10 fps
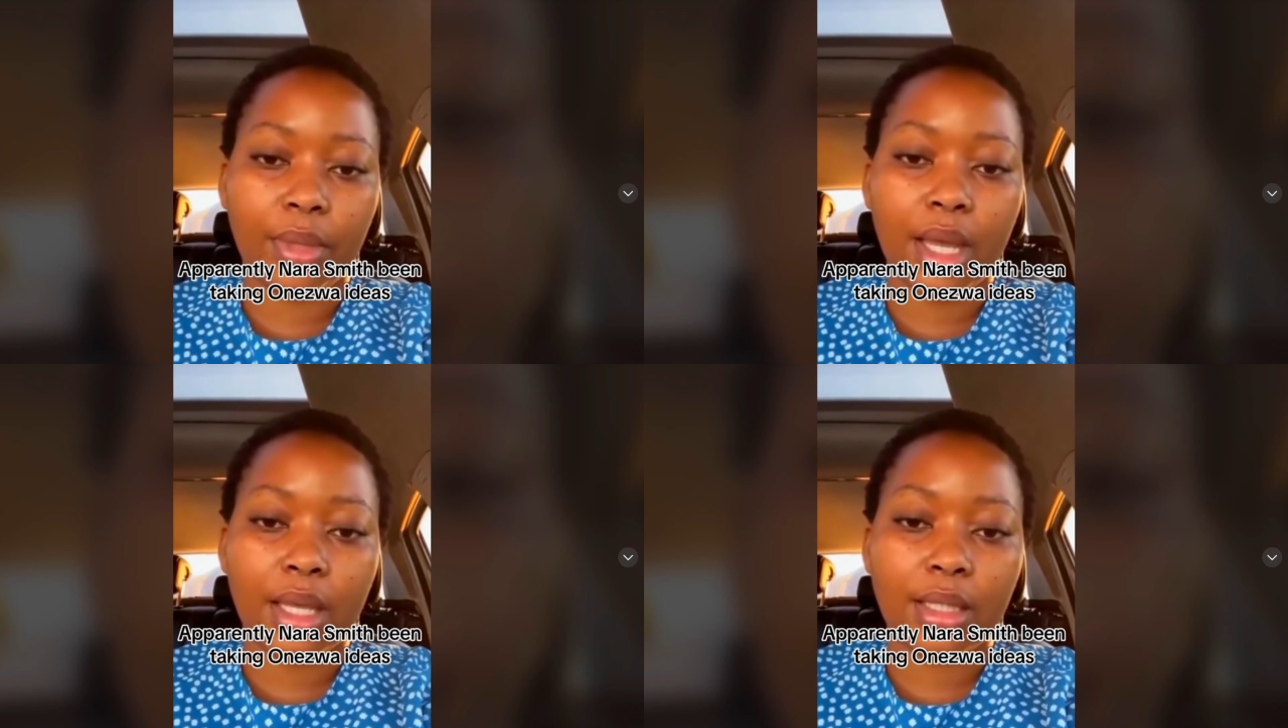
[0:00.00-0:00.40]

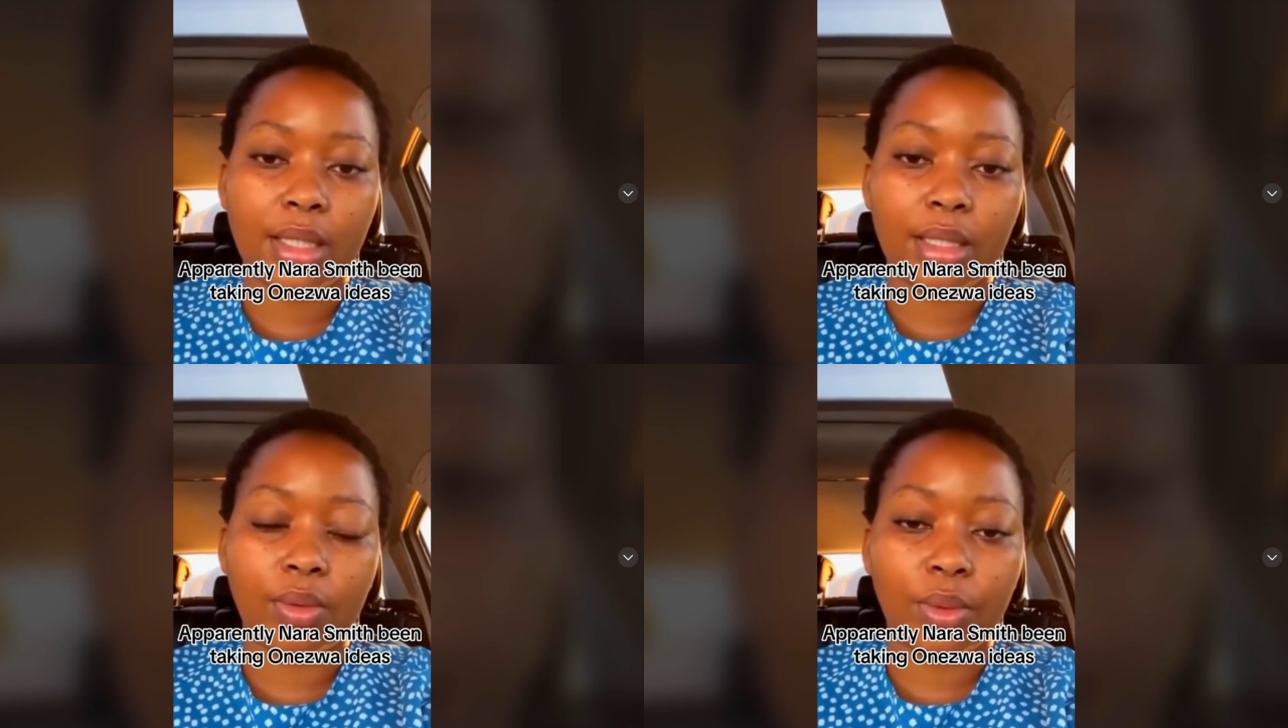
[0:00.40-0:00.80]

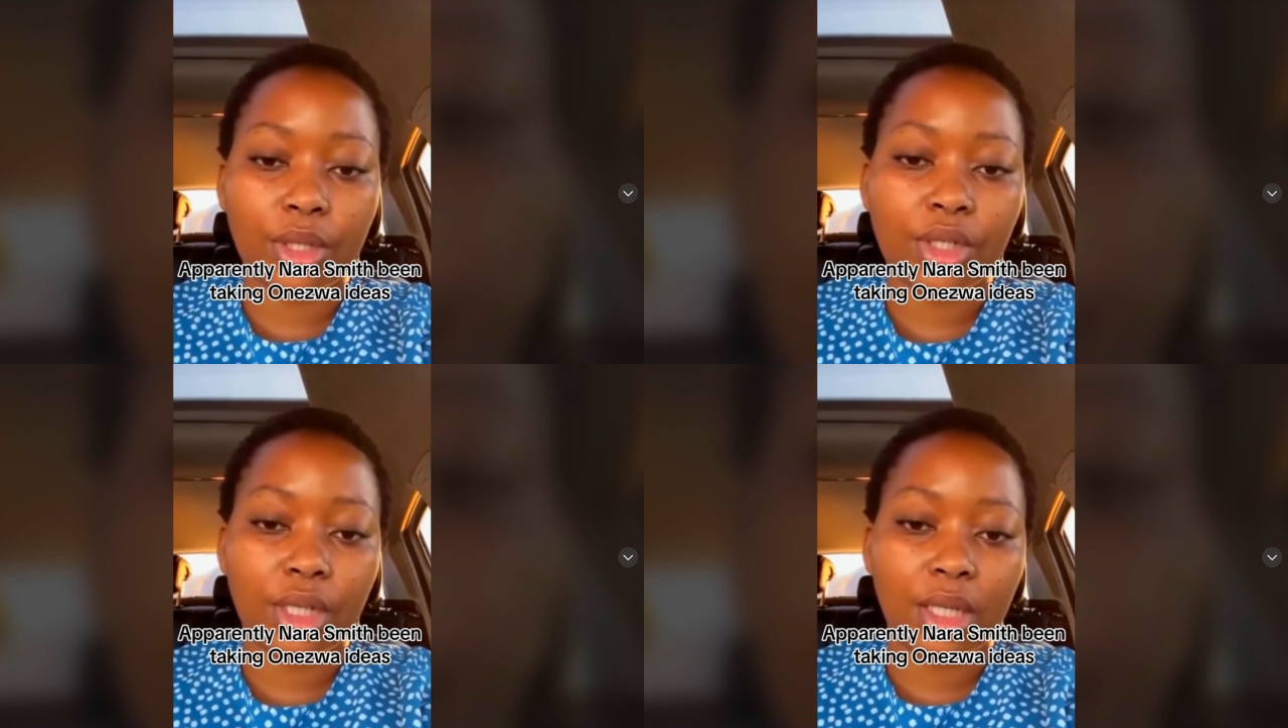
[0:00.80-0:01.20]
And where
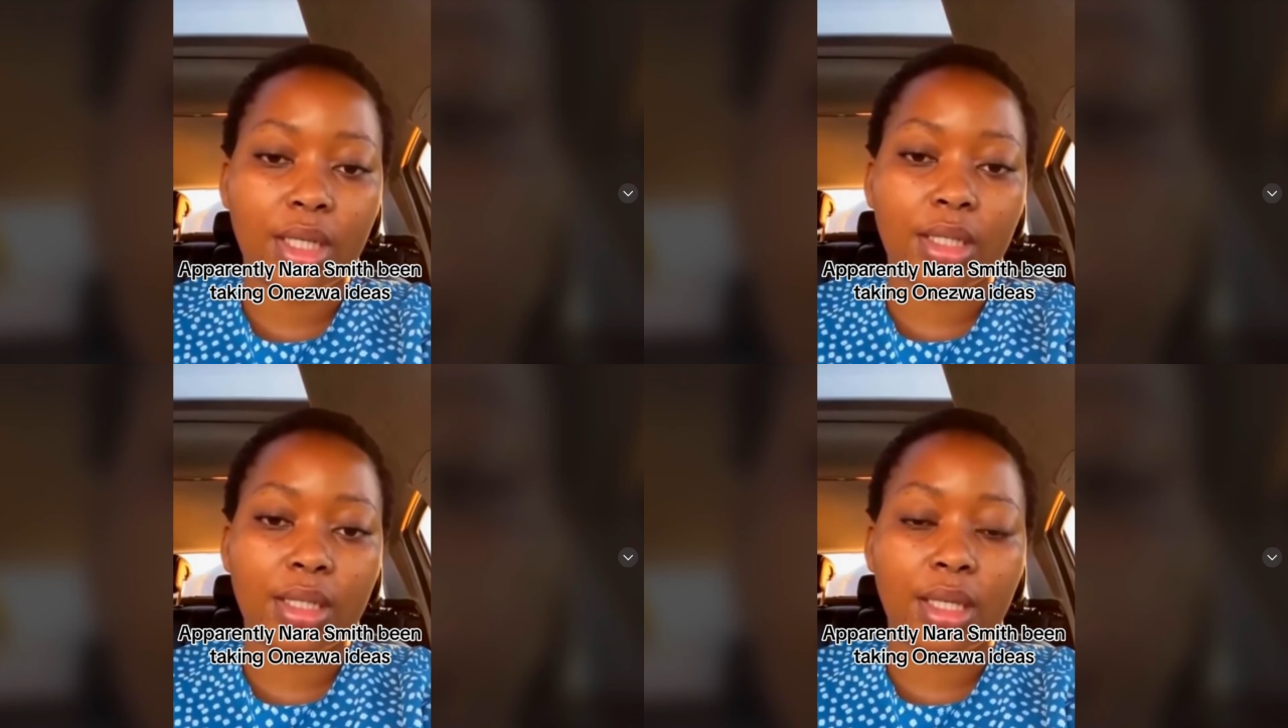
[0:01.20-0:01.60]
she
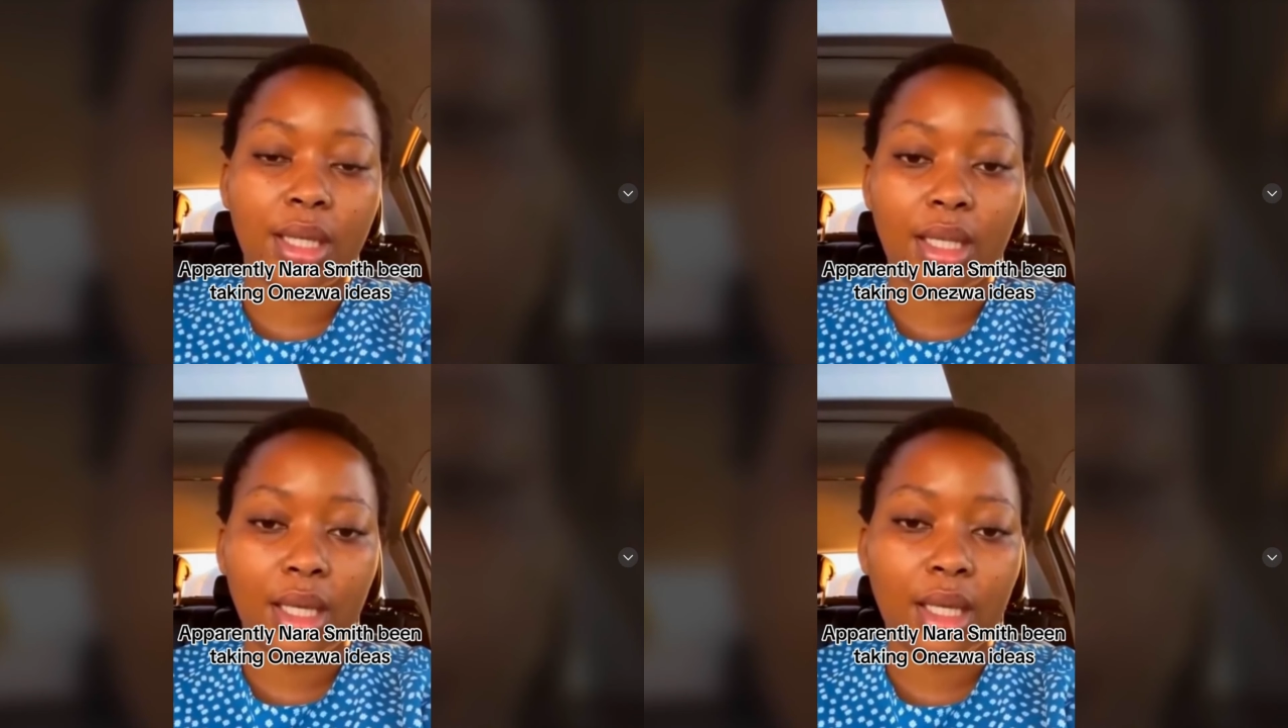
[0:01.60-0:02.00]
is,
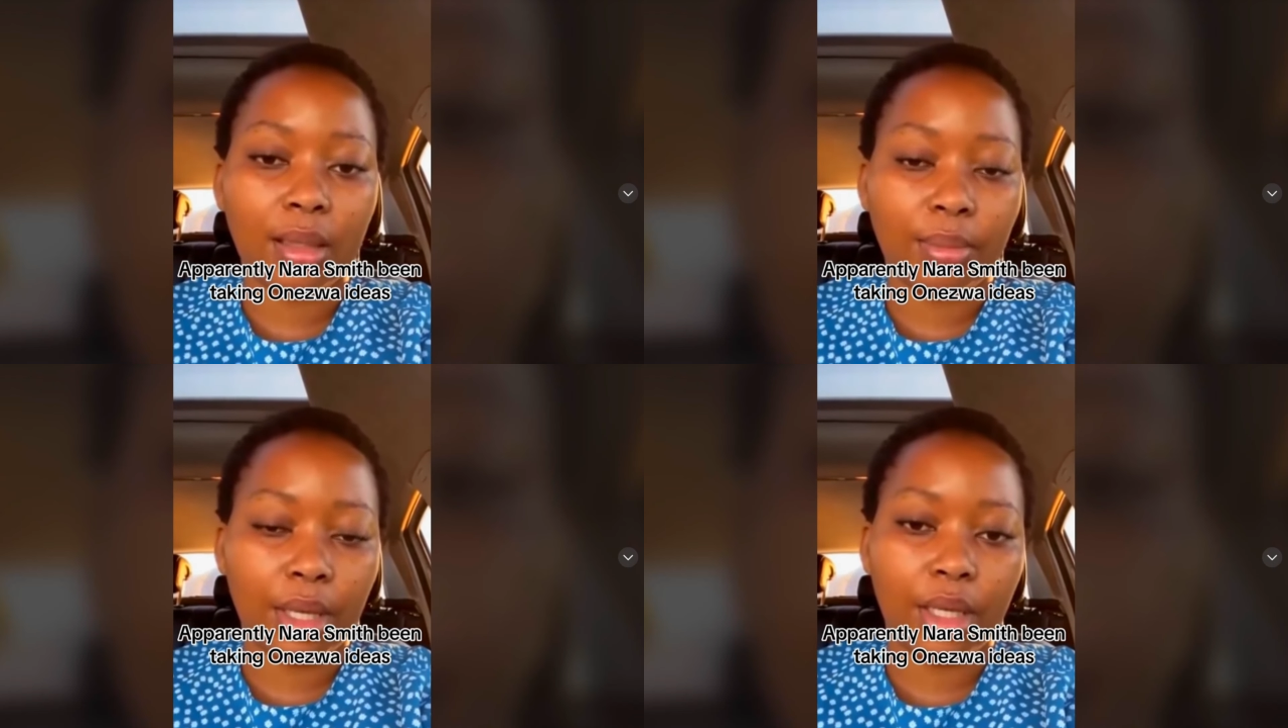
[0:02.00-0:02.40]
they
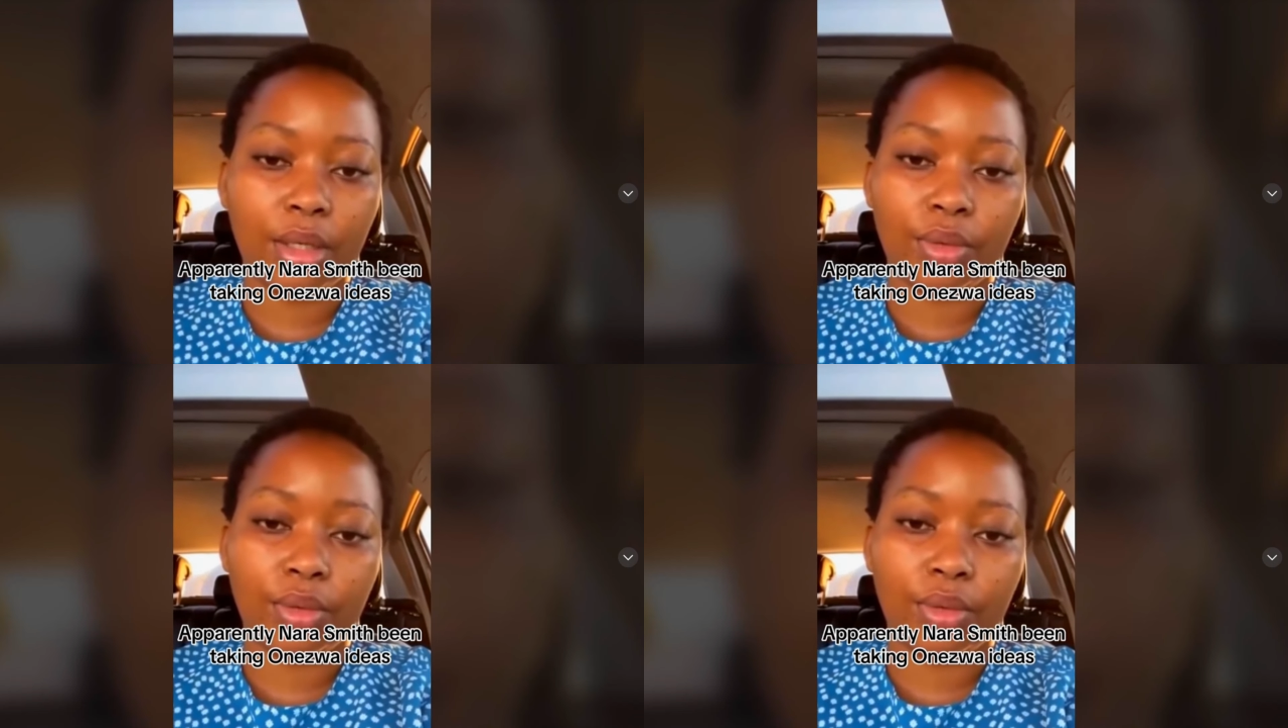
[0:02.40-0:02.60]
get paid